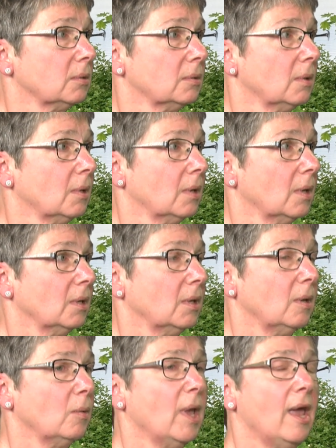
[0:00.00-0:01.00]
Yep. You
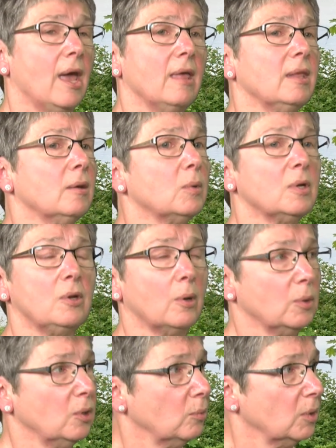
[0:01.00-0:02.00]
know, and there were no
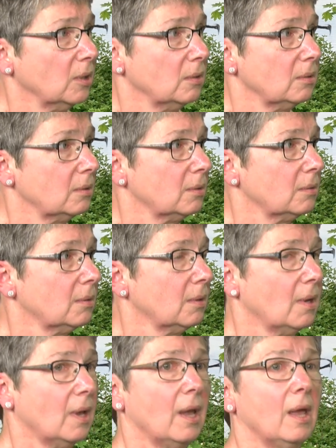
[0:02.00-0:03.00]
unions
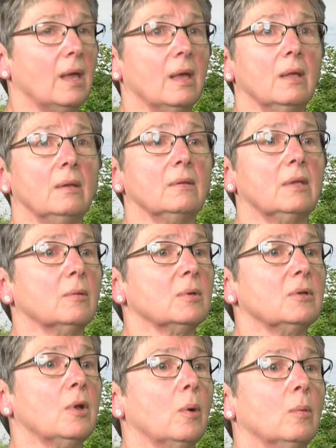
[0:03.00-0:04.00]
and there were
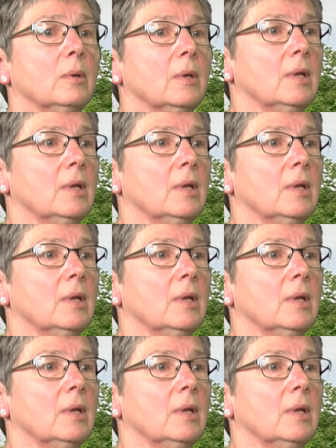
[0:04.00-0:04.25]
no,